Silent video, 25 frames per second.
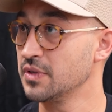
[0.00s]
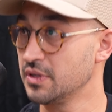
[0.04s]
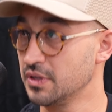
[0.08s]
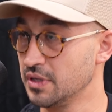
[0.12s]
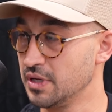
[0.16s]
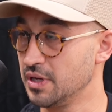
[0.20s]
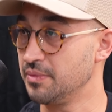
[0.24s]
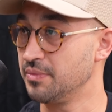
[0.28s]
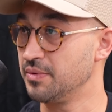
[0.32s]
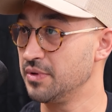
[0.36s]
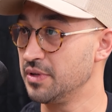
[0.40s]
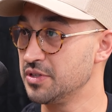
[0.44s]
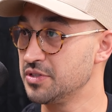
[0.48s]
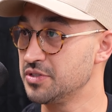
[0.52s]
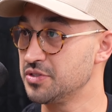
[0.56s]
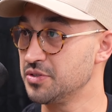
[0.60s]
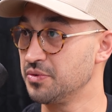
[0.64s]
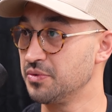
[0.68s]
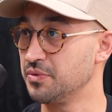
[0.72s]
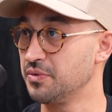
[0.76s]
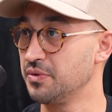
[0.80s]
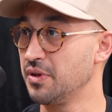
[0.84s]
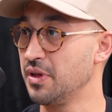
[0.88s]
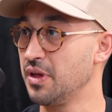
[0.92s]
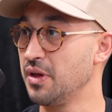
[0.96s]
Yeah.
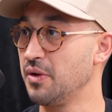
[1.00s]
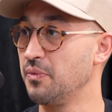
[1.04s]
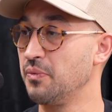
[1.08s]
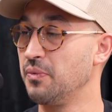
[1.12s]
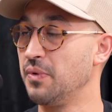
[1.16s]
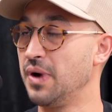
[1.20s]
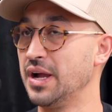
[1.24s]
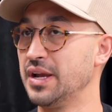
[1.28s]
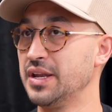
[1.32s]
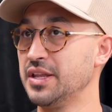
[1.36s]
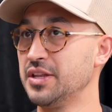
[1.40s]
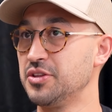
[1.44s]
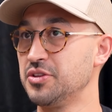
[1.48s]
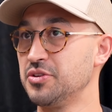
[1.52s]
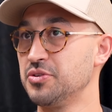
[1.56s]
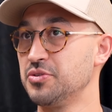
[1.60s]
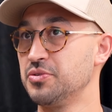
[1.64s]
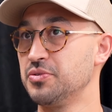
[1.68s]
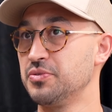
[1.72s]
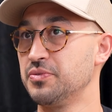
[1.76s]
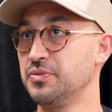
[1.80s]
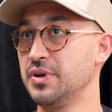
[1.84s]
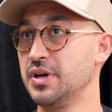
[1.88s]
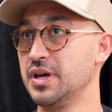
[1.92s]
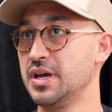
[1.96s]
So why did
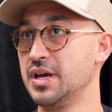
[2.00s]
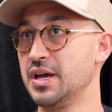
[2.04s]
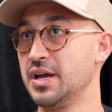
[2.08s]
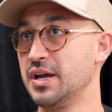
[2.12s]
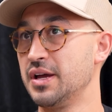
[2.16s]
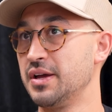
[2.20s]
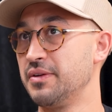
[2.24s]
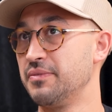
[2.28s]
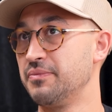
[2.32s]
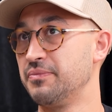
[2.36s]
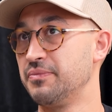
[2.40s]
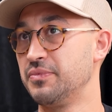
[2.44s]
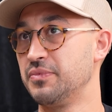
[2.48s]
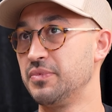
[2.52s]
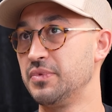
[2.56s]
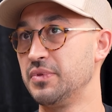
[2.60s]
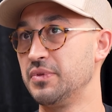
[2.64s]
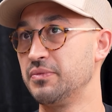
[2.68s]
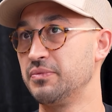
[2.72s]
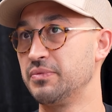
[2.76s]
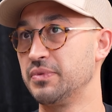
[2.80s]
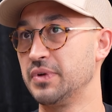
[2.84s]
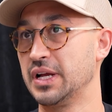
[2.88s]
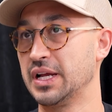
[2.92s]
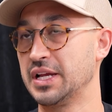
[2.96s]
you,
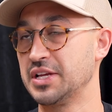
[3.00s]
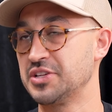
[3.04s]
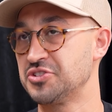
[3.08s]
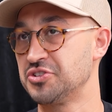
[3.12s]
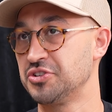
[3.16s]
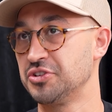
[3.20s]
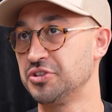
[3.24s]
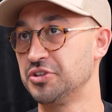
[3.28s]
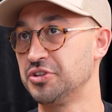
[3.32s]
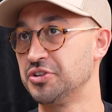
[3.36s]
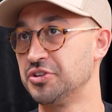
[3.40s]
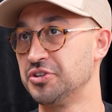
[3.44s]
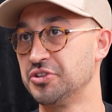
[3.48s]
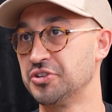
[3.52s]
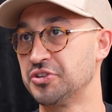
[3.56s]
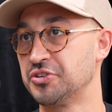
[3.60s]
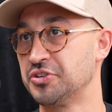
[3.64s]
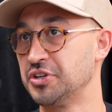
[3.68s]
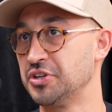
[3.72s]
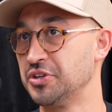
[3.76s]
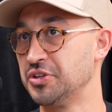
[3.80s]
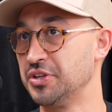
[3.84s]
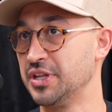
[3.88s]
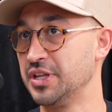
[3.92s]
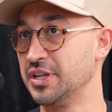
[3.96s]
I guess earlier in your
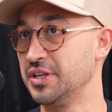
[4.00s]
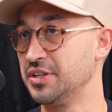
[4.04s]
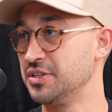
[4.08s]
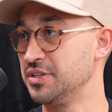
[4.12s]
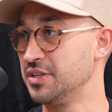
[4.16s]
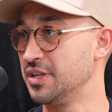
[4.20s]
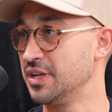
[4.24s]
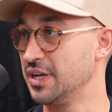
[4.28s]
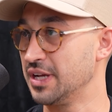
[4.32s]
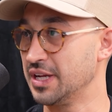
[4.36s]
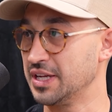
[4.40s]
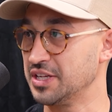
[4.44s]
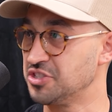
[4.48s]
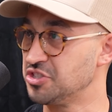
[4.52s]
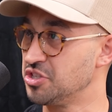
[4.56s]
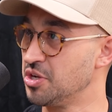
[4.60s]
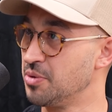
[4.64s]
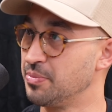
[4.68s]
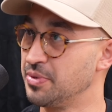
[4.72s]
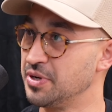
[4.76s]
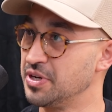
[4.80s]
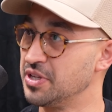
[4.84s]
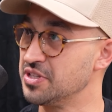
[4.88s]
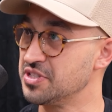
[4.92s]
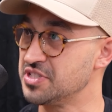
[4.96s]
career, you didn't, I guess,
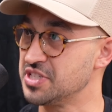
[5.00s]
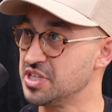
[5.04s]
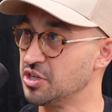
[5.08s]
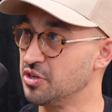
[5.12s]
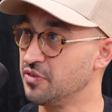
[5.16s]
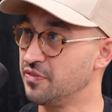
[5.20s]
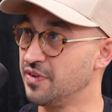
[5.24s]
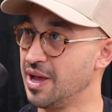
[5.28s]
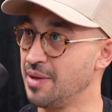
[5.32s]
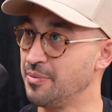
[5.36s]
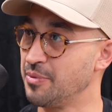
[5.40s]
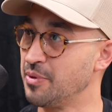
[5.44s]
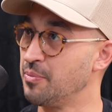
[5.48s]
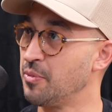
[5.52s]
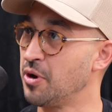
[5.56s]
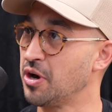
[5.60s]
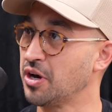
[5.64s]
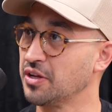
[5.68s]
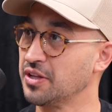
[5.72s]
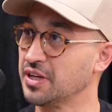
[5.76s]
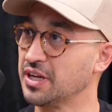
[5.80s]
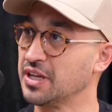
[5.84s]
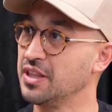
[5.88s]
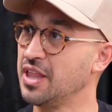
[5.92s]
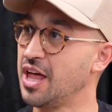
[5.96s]
jump into the single-family
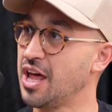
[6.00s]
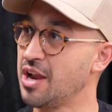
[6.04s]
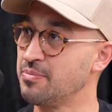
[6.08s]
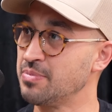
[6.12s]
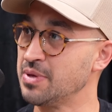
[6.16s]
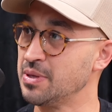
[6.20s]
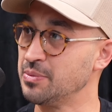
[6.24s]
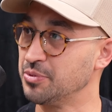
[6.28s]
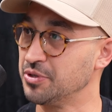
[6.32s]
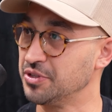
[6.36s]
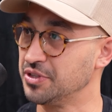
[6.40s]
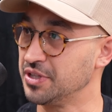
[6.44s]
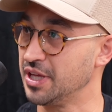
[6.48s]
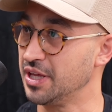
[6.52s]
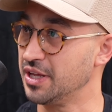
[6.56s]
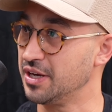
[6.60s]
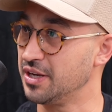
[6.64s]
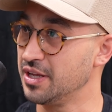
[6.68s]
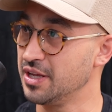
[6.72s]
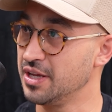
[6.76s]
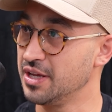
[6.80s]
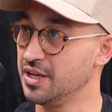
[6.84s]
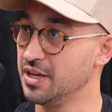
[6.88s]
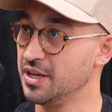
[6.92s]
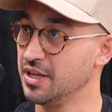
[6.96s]
market like a lot of people did.
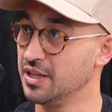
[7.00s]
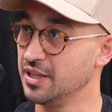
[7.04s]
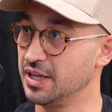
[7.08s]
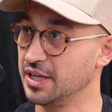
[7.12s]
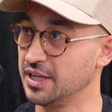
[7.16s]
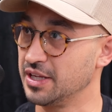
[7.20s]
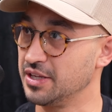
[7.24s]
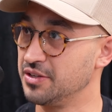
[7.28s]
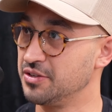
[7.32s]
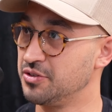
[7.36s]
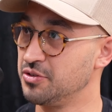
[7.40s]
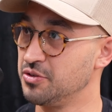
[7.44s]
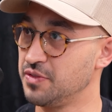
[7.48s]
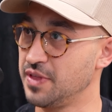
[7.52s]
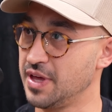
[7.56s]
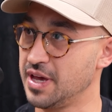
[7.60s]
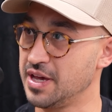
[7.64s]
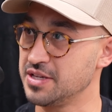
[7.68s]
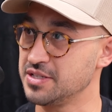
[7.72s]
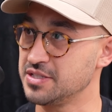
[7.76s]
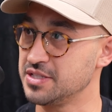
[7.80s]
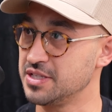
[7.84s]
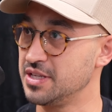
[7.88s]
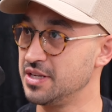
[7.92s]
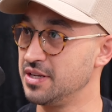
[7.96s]
Like in
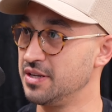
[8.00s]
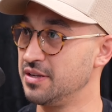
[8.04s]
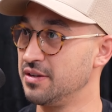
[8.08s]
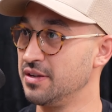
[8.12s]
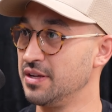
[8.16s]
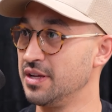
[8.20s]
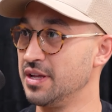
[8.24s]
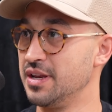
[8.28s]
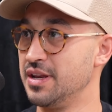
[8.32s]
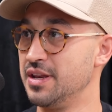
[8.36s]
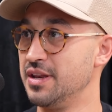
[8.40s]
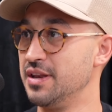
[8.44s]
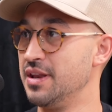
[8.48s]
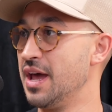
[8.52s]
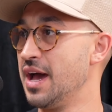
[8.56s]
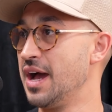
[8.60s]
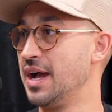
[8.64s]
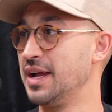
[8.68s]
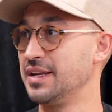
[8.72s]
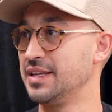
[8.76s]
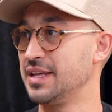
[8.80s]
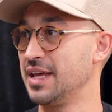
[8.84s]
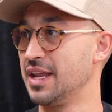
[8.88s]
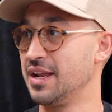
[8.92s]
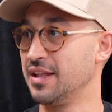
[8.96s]

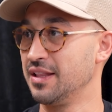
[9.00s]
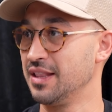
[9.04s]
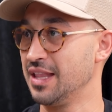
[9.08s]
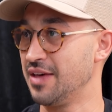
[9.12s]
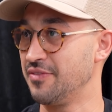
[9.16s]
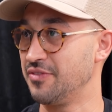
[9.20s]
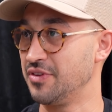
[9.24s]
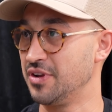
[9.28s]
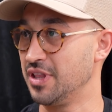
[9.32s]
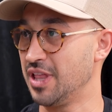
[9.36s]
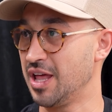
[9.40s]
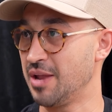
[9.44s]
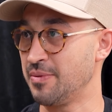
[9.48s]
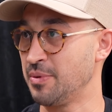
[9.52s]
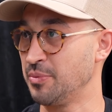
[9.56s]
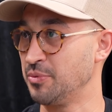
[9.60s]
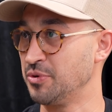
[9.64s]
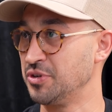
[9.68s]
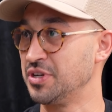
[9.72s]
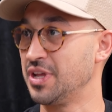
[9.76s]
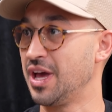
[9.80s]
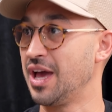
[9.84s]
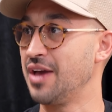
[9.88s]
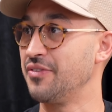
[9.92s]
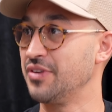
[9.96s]
2009, 10, 11, a lot of people were
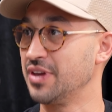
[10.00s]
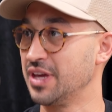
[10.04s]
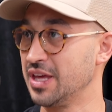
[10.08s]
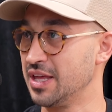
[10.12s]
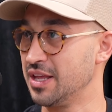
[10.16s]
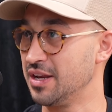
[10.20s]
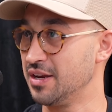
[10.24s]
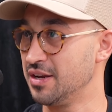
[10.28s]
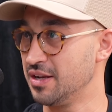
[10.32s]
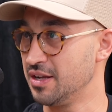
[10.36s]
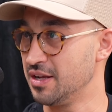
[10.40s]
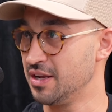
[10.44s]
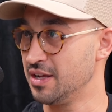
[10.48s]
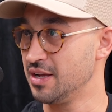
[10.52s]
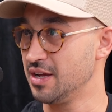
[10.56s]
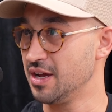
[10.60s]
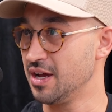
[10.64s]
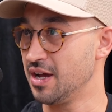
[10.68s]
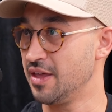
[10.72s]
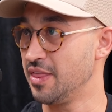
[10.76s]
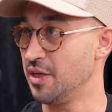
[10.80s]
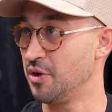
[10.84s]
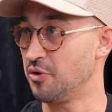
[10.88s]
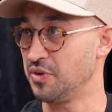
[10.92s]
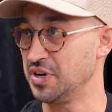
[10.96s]
diving in
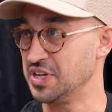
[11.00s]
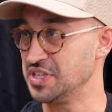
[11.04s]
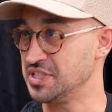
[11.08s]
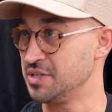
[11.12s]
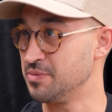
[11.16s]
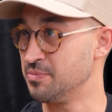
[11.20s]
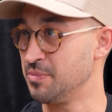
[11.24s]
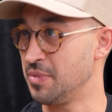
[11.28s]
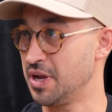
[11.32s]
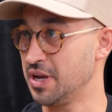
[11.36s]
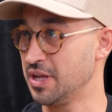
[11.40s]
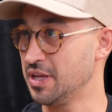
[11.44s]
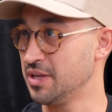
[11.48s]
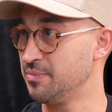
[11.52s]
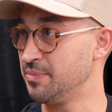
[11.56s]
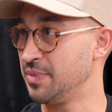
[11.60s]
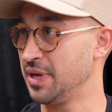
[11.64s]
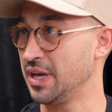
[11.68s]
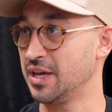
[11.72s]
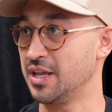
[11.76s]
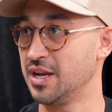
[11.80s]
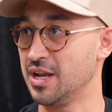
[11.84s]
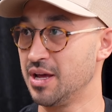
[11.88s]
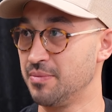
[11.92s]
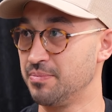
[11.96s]
that were raising money and
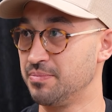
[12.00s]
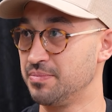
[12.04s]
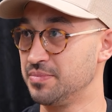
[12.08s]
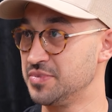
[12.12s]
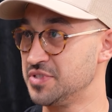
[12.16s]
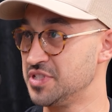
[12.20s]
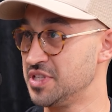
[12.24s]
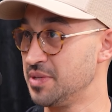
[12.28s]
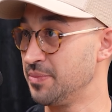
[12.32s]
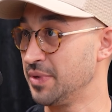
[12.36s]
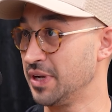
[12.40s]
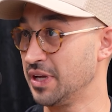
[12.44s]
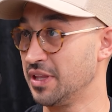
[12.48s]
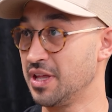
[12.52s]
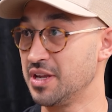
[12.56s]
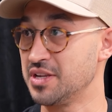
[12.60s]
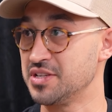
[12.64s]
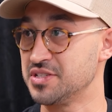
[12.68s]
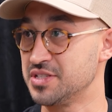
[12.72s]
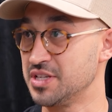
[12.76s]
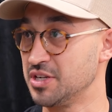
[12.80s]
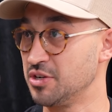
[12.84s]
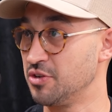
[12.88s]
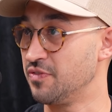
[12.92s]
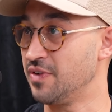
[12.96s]
picking up, seemed like a lot of
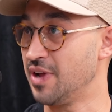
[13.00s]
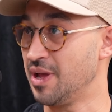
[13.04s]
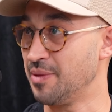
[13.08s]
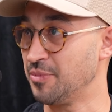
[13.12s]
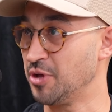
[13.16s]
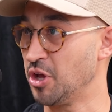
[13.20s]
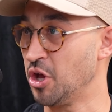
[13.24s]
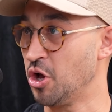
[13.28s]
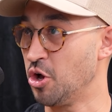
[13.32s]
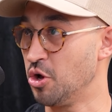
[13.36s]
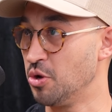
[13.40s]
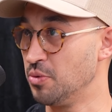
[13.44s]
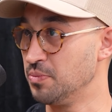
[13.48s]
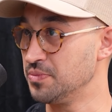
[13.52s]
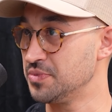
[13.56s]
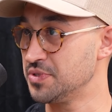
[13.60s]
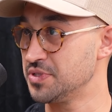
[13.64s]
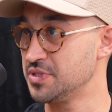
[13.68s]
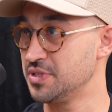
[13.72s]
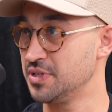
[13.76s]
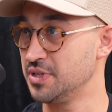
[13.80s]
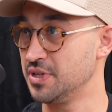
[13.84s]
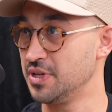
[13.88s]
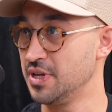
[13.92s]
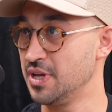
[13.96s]
single-family
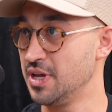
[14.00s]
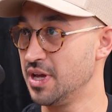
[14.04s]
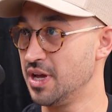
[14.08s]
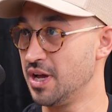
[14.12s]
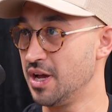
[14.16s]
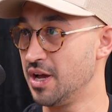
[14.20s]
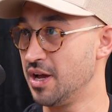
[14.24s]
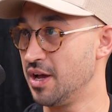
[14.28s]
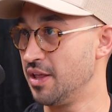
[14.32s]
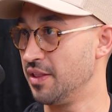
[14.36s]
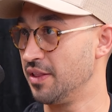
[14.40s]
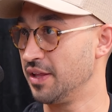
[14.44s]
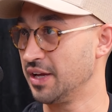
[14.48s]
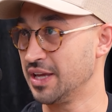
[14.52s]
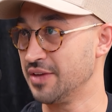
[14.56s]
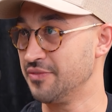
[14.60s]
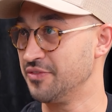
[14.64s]
homes, like